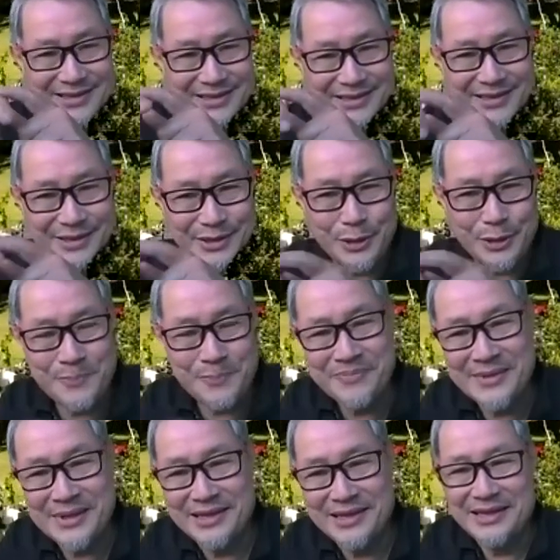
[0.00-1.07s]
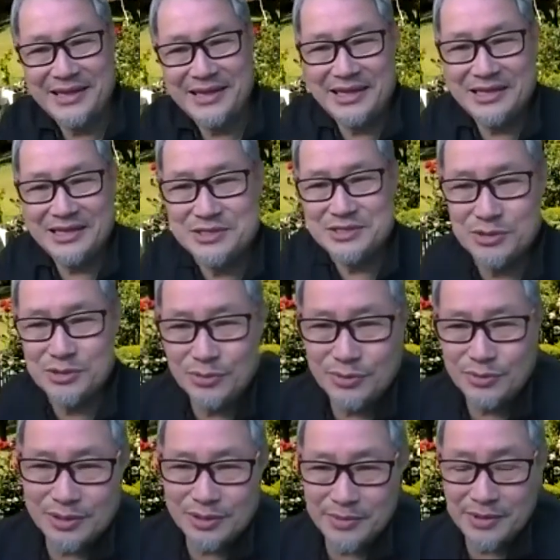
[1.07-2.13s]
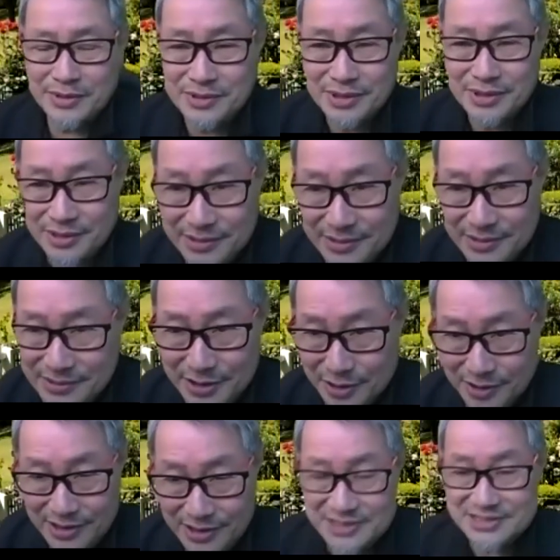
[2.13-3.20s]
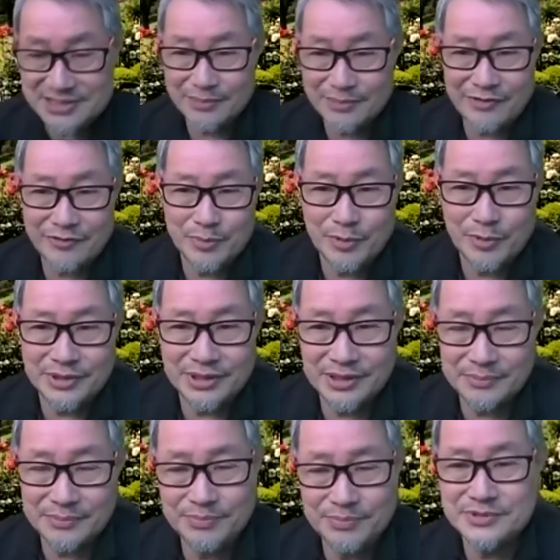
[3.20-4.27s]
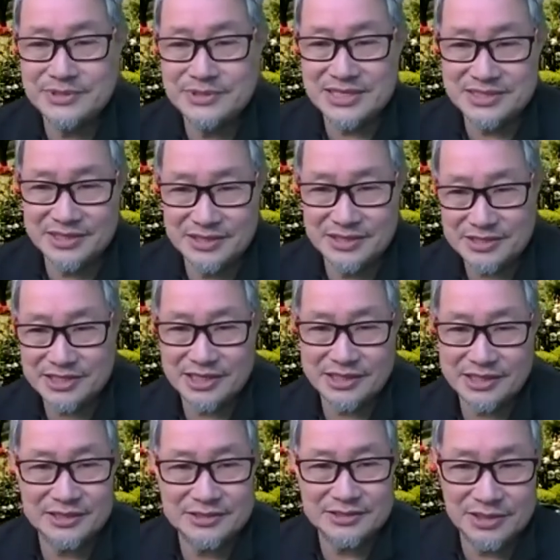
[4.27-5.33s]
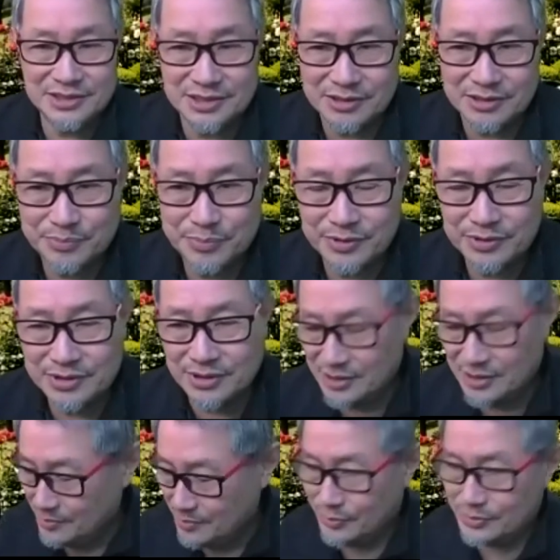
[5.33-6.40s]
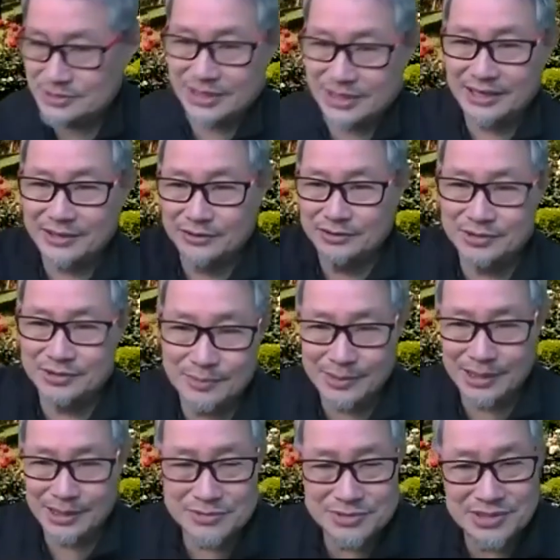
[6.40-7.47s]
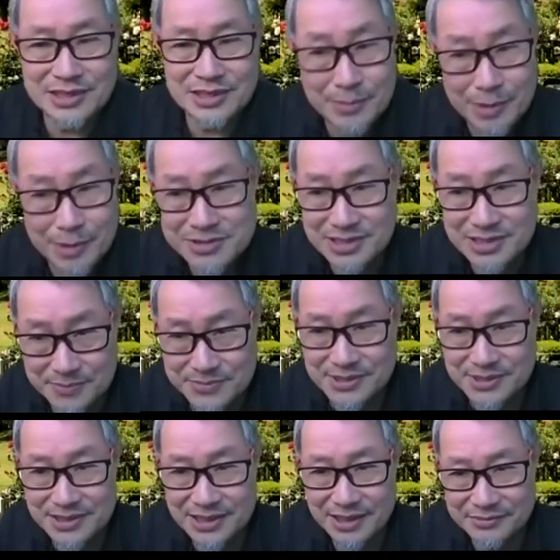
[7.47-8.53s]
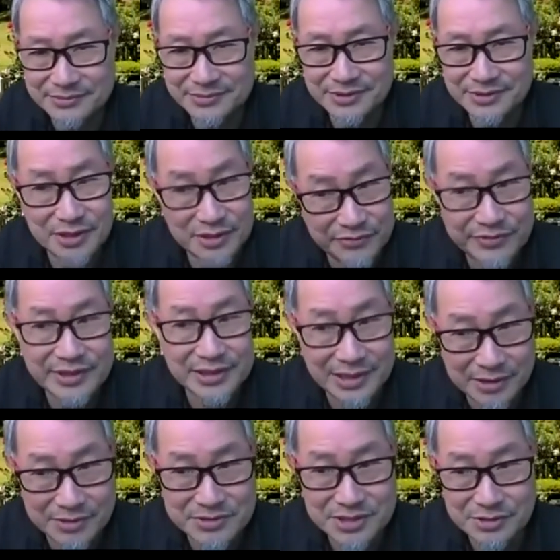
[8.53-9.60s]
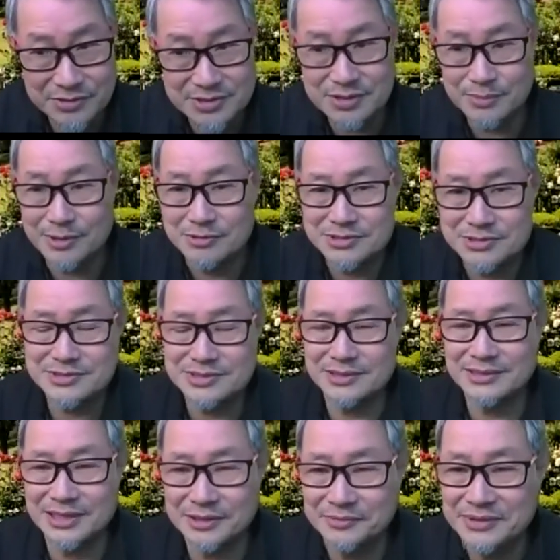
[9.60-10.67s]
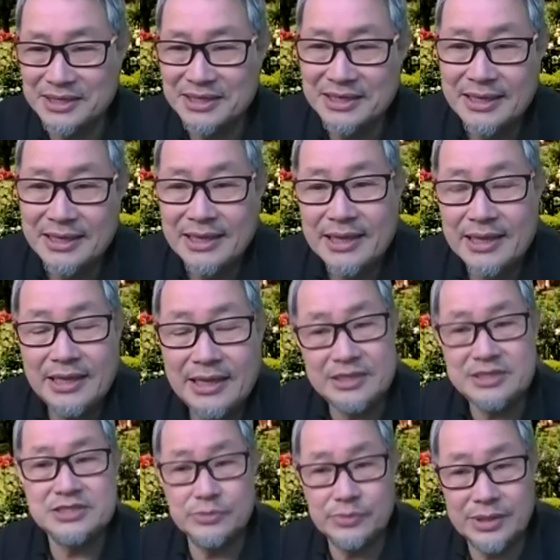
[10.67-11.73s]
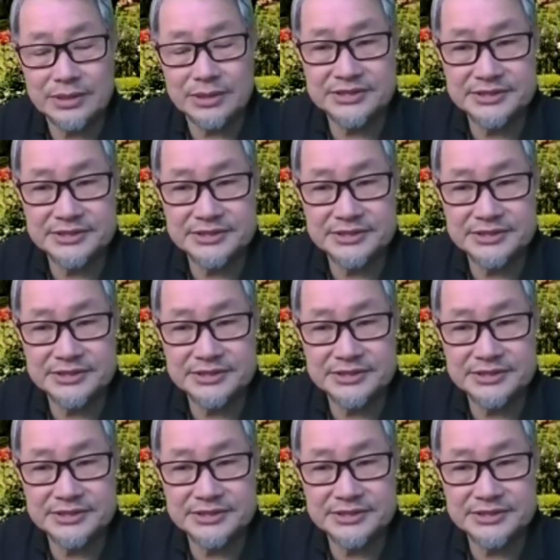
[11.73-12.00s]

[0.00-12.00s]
you know. Gosh. And so her mother, you know, cleans up every morning, sits in a chair, turns on the computer, puts her hand onto the mouse, and the mouse is upside down. You got to figure out how to use the mouse upside down, and then she works.